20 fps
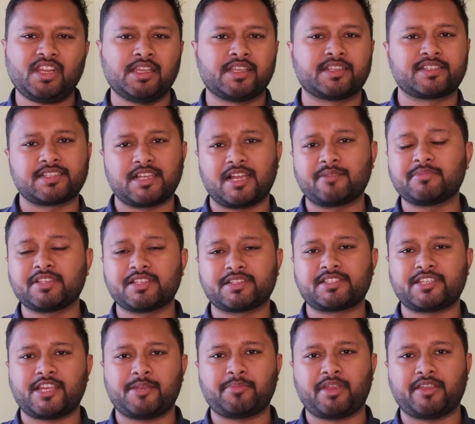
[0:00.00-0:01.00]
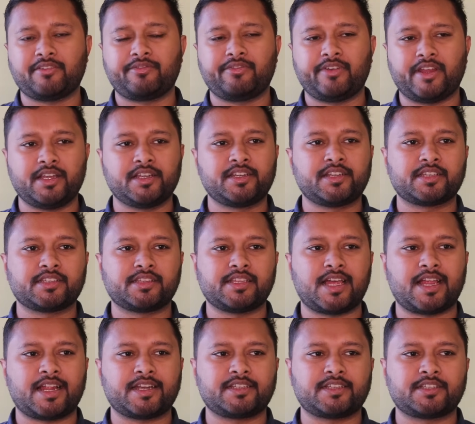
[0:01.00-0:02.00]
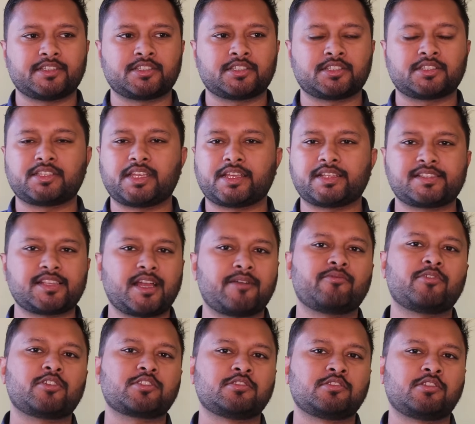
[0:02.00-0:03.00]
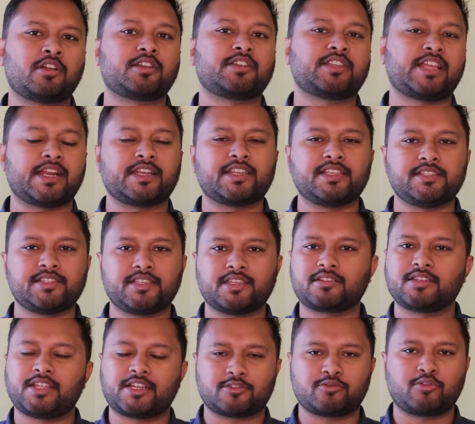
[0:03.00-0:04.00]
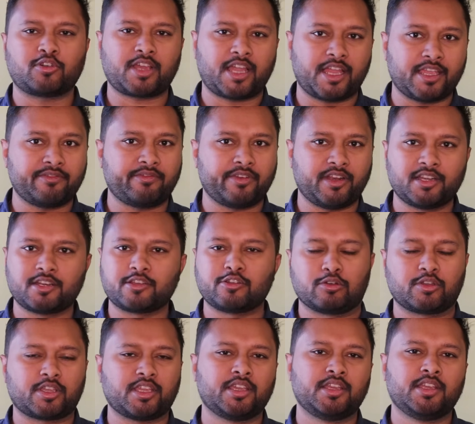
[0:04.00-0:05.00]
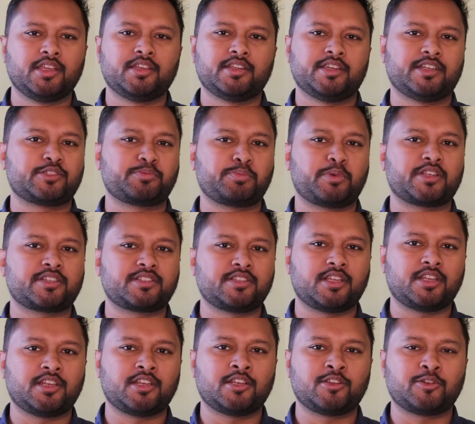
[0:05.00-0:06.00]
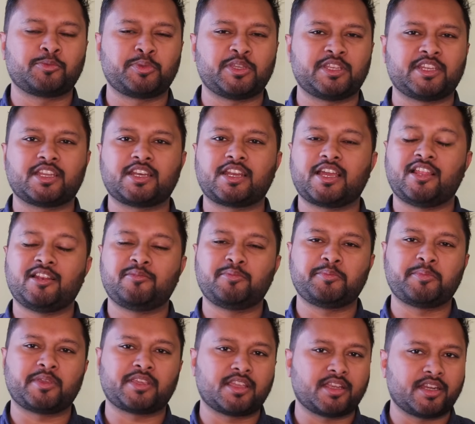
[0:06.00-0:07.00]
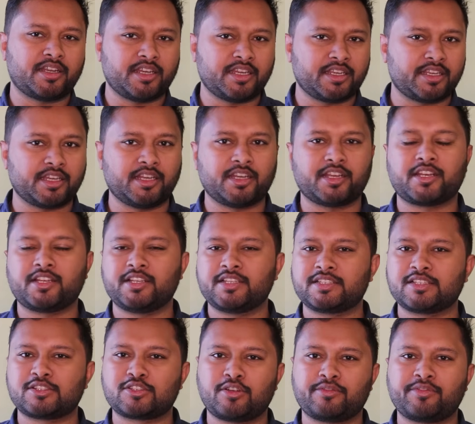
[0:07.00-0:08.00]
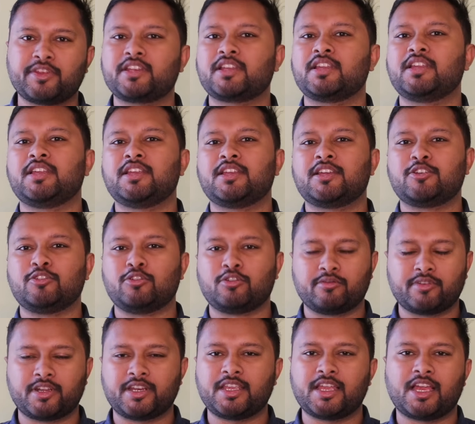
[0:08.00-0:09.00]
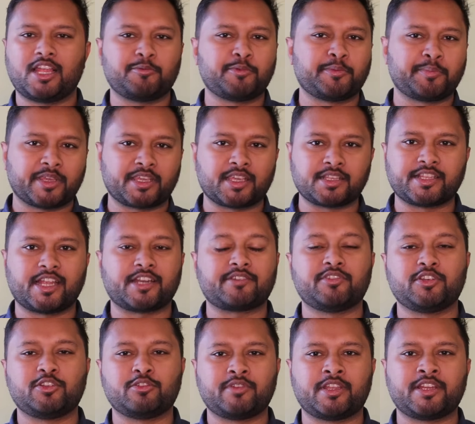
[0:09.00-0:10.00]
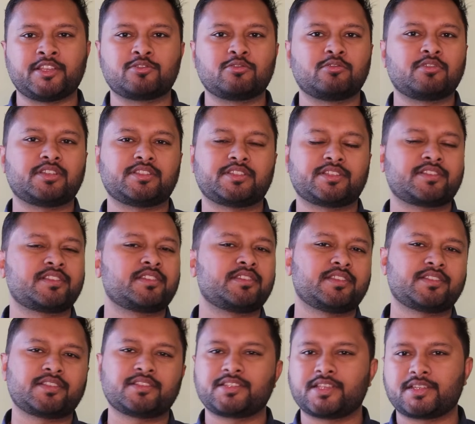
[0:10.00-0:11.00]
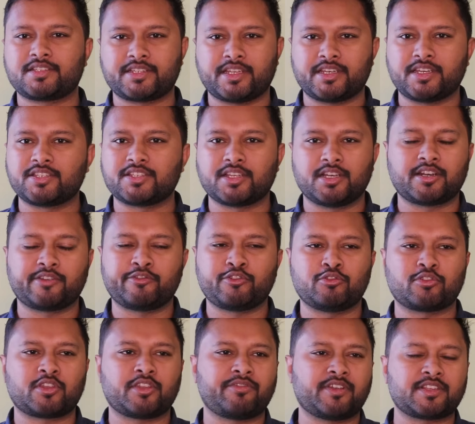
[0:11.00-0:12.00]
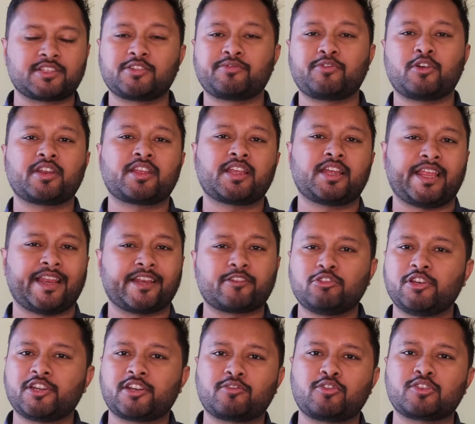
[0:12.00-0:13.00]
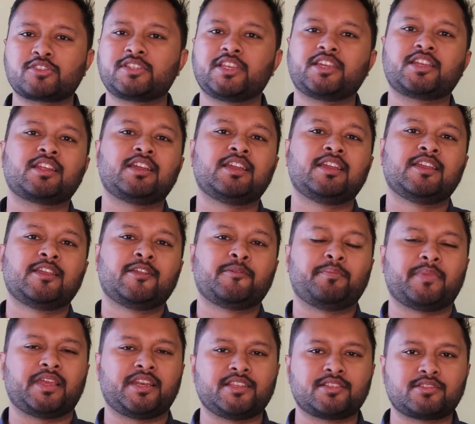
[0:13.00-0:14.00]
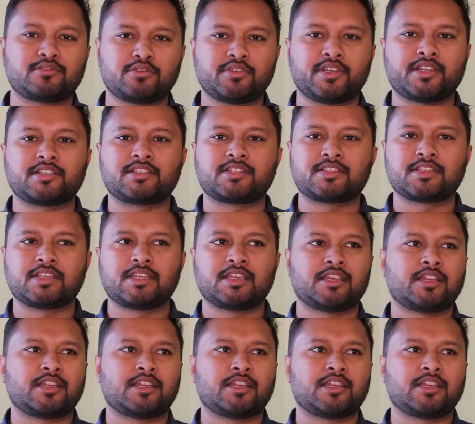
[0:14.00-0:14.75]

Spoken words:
exam this time, I felt that the exam was not that easier. That's what I felt. Okay, it's personal opinion. I'll be making a detailed analysis of it. Don't worry, I'll be making that video very soon. This is just an initial review. Okay, first of all, calculator was there. Many students